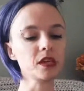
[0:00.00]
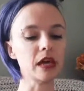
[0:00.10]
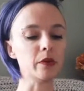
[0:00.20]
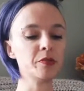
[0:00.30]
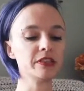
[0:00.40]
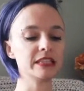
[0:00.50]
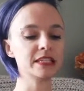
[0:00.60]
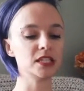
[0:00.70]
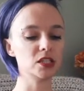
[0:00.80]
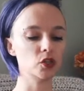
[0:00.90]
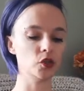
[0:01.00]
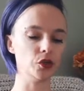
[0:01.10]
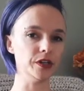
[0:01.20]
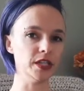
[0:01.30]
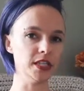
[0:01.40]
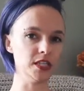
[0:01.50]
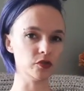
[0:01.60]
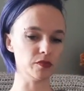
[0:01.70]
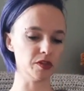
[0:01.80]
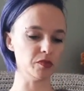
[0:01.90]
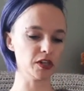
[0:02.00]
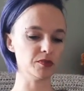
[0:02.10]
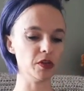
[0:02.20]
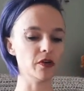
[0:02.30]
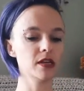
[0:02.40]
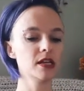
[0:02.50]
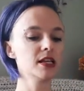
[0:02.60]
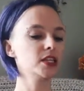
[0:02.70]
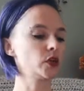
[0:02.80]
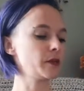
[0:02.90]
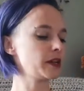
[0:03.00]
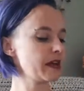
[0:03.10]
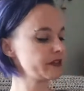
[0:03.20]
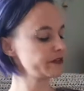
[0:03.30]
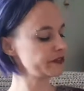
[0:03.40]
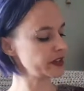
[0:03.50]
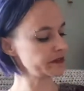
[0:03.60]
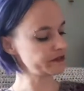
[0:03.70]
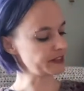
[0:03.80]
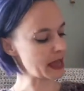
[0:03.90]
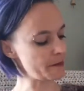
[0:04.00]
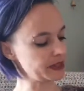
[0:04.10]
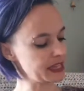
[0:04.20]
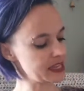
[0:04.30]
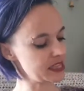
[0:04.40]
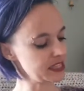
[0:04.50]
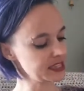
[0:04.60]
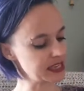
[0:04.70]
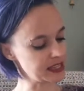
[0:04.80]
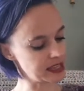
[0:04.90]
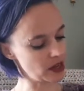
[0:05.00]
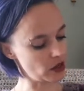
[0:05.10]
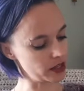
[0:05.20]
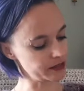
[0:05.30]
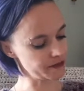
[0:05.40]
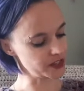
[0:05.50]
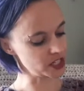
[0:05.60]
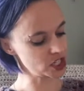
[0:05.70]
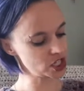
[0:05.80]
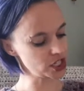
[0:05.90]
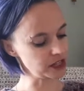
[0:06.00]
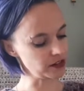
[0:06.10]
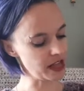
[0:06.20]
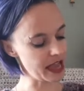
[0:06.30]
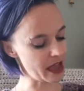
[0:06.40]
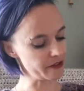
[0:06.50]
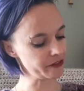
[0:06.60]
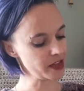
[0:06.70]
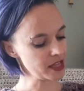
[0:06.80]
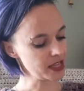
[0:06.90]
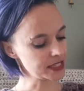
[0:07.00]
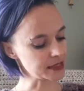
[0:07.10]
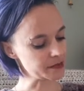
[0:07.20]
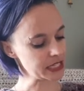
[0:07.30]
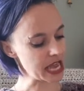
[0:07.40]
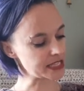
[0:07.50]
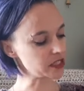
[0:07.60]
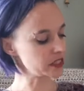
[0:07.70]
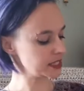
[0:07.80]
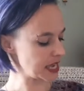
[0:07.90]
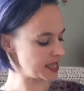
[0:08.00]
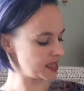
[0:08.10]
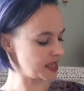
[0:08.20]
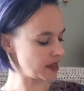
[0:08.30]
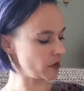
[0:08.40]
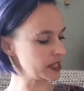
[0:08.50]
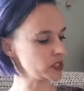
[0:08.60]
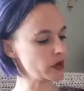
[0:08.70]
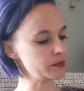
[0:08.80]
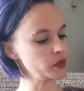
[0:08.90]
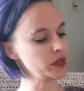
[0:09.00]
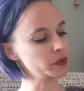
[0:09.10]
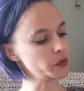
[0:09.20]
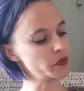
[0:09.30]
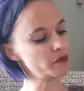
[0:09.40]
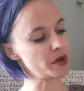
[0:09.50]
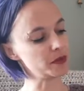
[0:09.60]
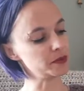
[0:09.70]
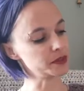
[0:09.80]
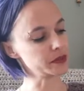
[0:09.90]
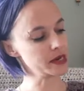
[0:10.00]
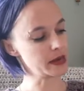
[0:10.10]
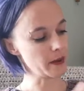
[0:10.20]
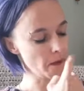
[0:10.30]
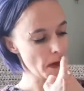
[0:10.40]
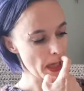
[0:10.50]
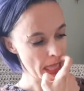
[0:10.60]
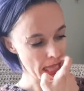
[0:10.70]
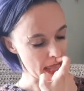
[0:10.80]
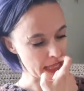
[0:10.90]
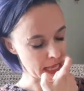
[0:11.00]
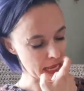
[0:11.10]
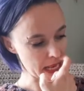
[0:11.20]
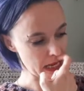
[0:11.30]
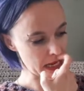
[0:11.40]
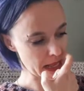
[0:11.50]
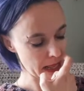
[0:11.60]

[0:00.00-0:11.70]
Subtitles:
I will put the link to the tutorial in the description box below. So I'm going to have the front flap like this, and then on the finish, it'll have some tassels, I think. Okay, so I'm doing a row of bobbles right now, and then